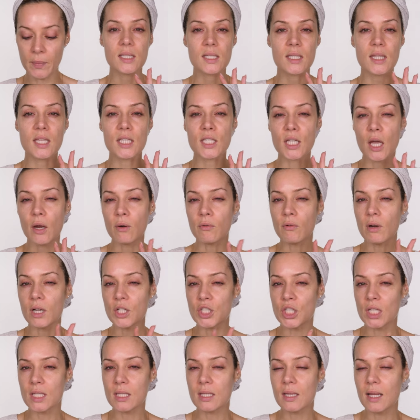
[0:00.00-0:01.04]
So the toner I
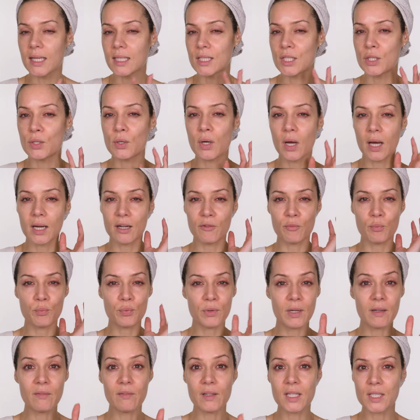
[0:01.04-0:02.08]
just like to kind of
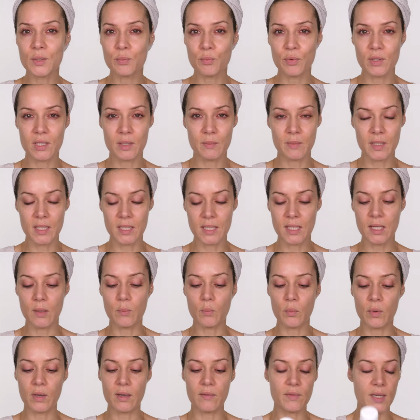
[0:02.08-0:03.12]
briefly spritz my
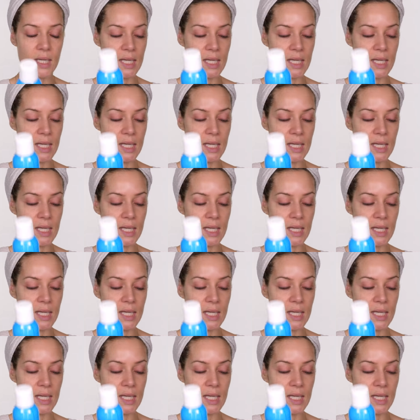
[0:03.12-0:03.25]
skin with